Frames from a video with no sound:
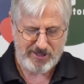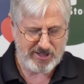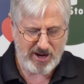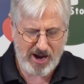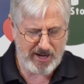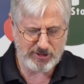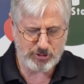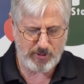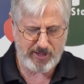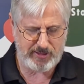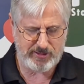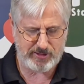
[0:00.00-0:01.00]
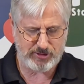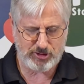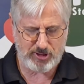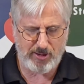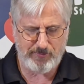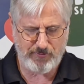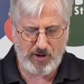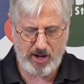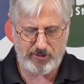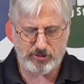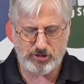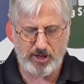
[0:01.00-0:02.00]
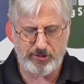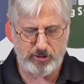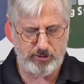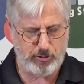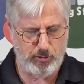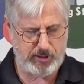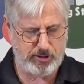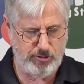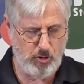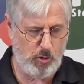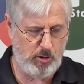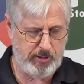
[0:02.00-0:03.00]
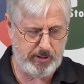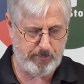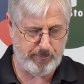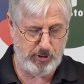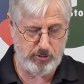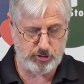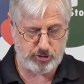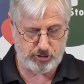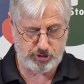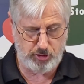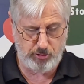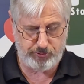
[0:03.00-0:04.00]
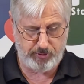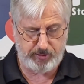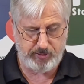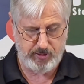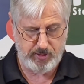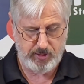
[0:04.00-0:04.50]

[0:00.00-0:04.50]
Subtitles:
Contrary to some fathers on earth who ignore and abuse their children,